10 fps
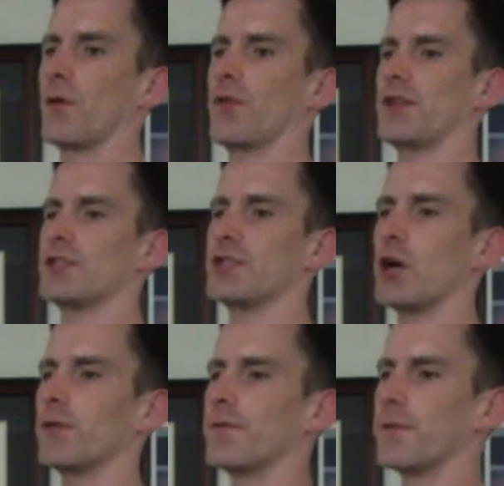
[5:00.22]
the
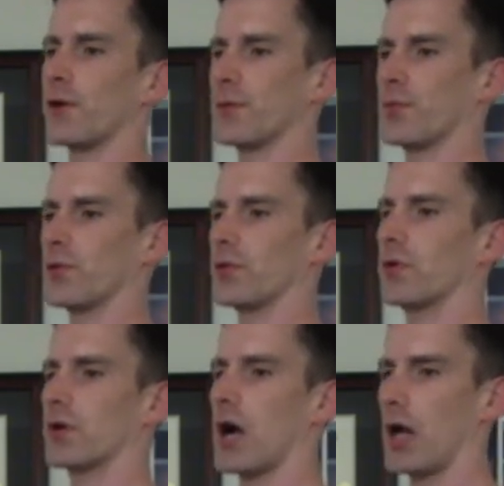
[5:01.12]
adult vertebral
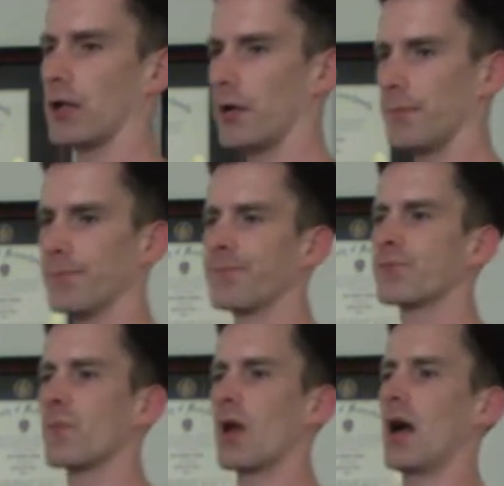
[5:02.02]
column
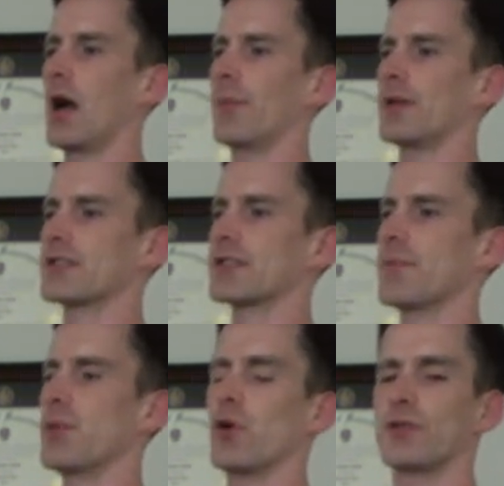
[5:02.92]
is
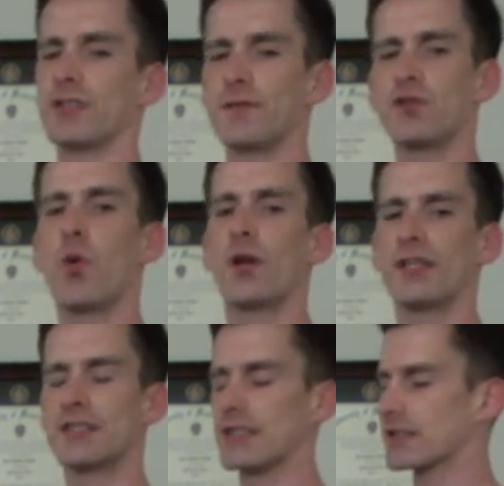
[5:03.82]
composed of
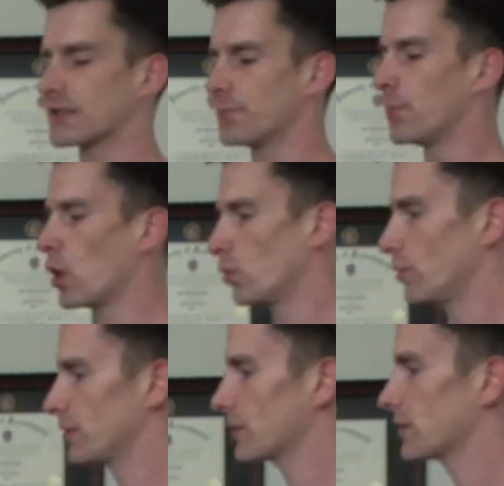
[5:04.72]
26
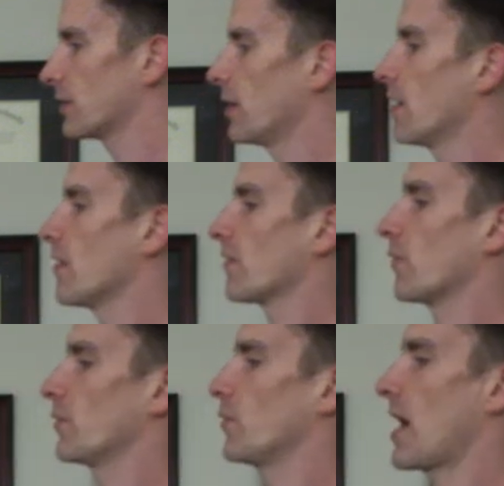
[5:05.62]
bones. So
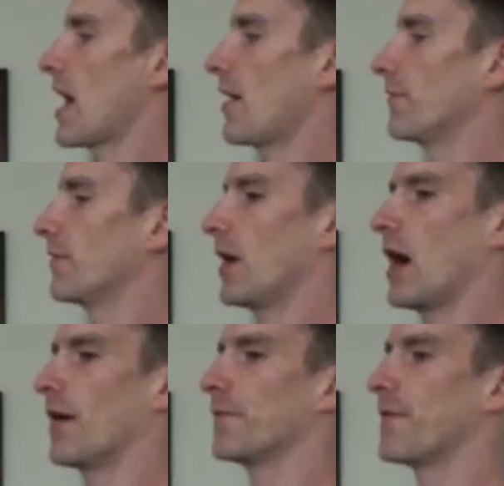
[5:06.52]
you have
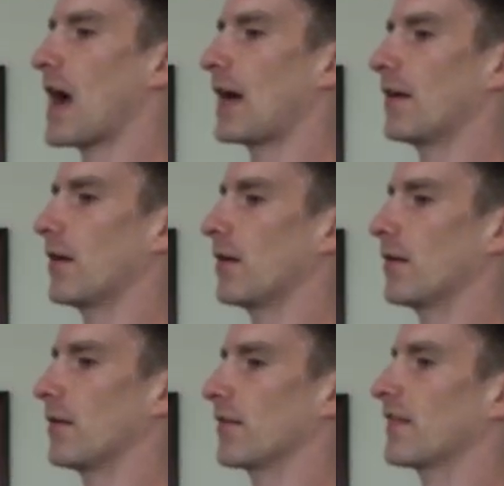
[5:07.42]

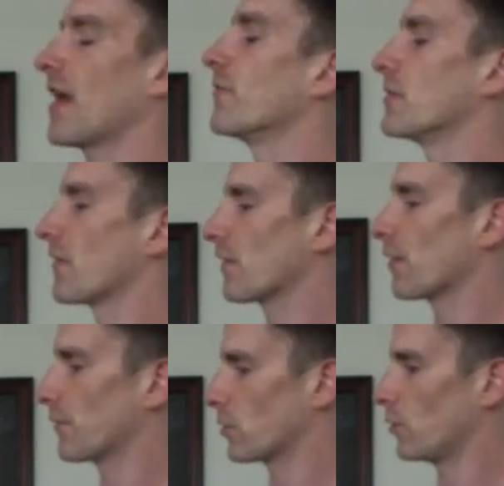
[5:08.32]
7
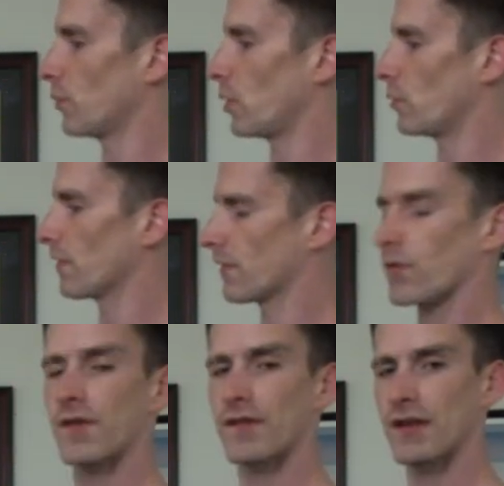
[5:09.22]
cervical bones, so
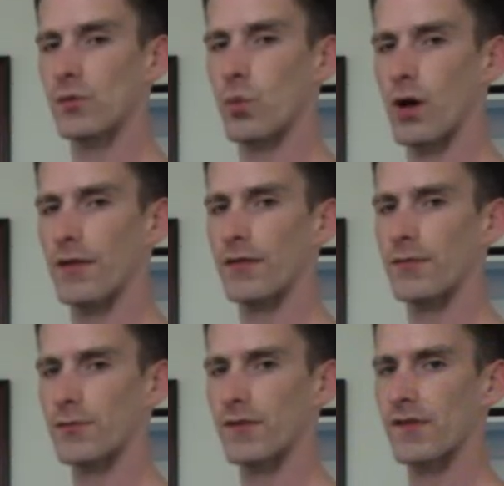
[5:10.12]
C1
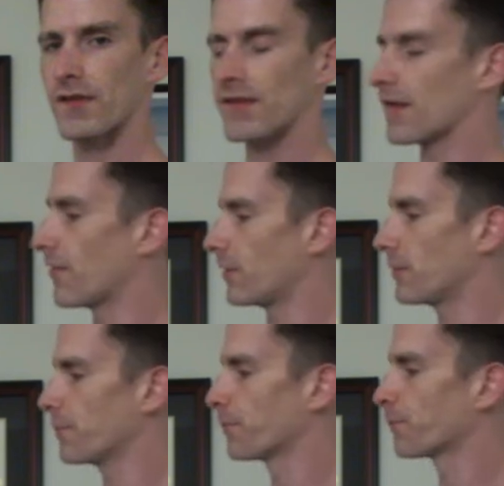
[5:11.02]
through
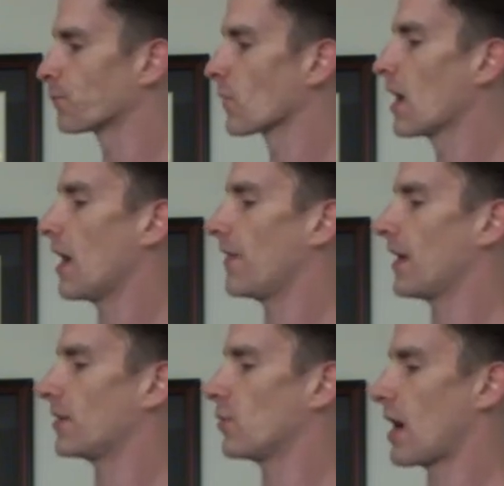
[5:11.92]
C7, and then
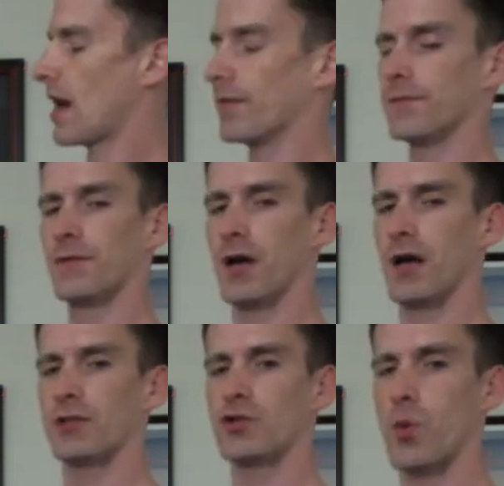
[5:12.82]
you have
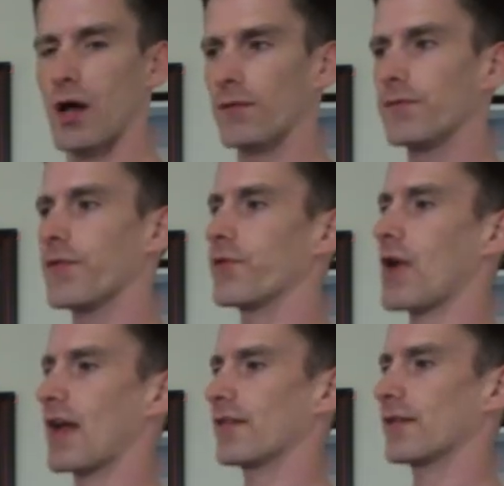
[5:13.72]
12
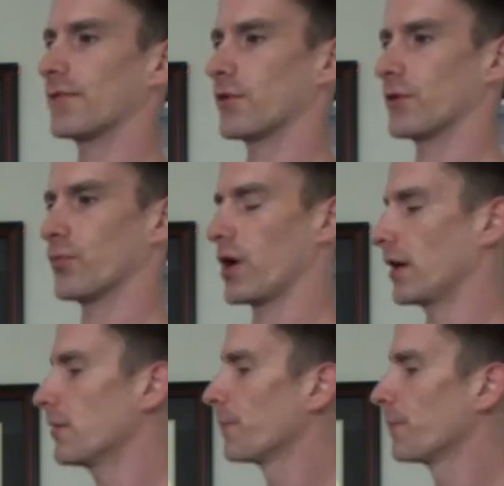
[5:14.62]
thoracic vertebrae.